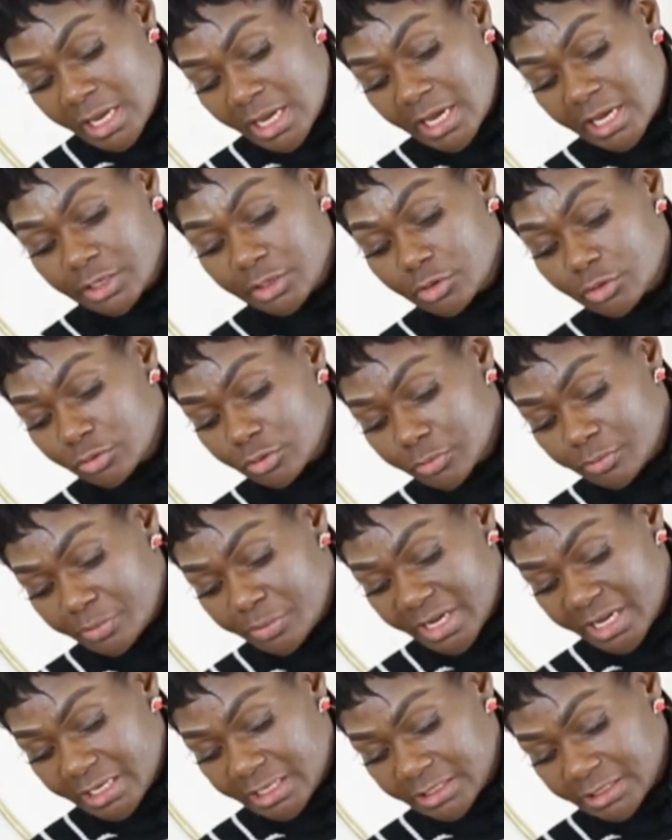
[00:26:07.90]
a good
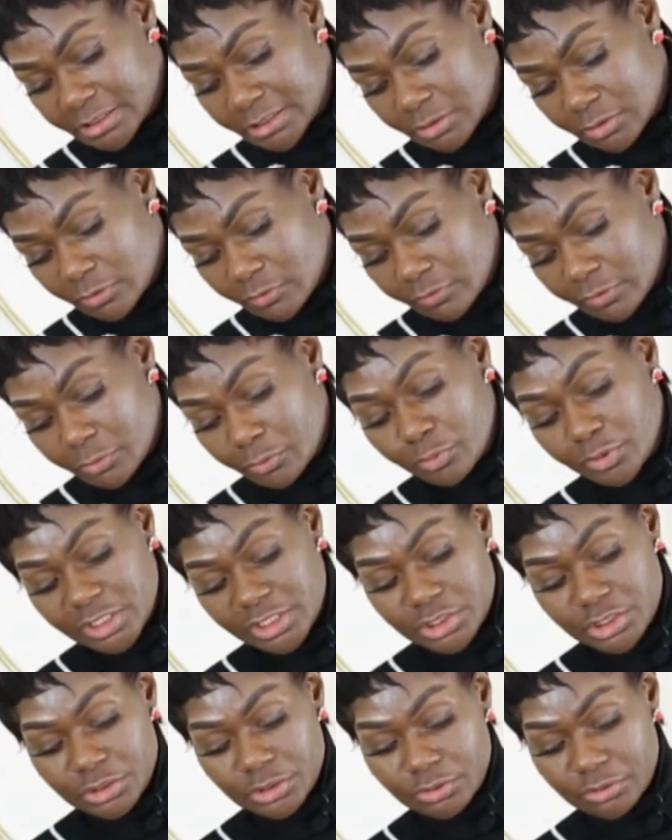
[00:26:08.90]
base over
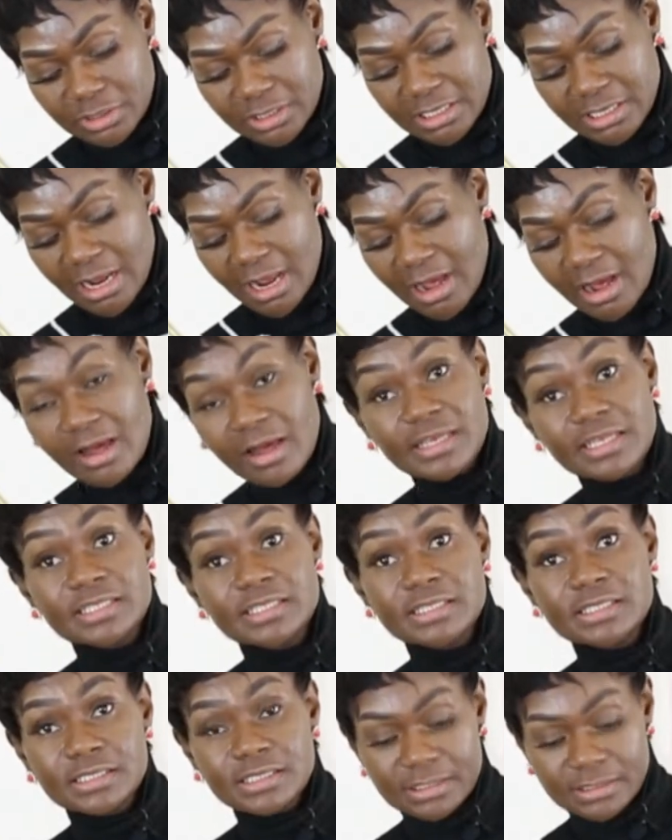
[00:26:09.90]
which you can
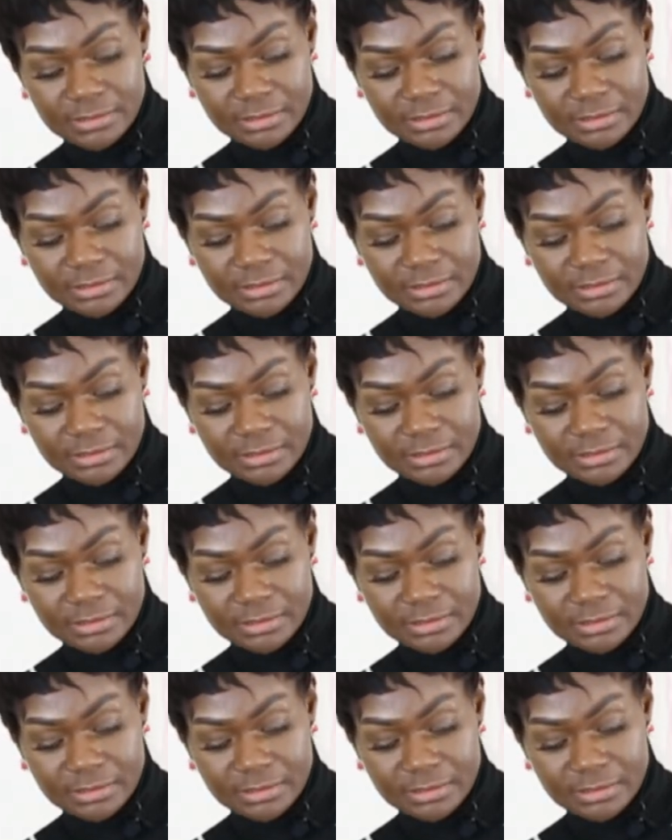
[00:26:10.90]
ice